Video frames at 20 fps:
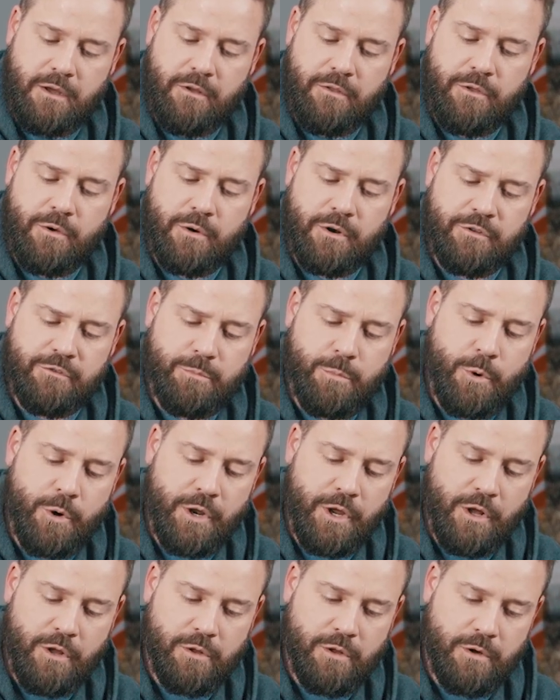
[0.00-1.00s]
although it is
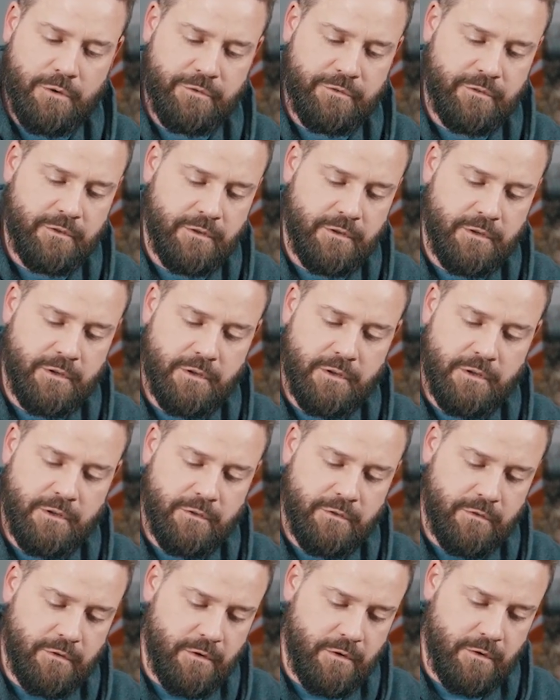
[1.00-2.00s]
pretty close.
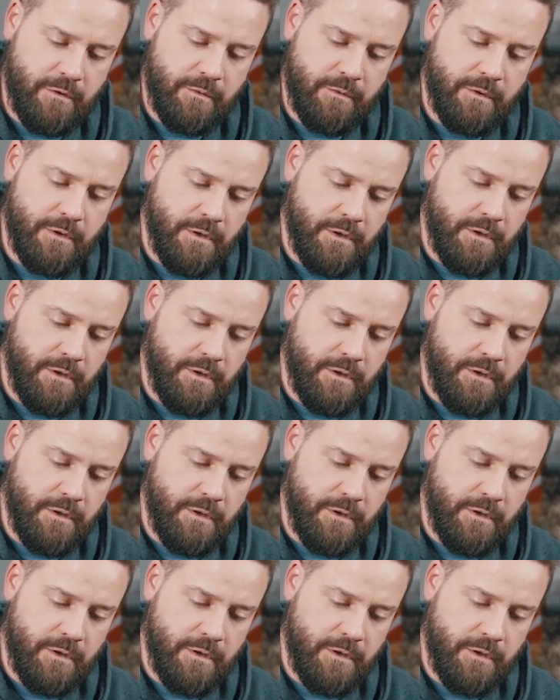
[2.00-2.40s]
So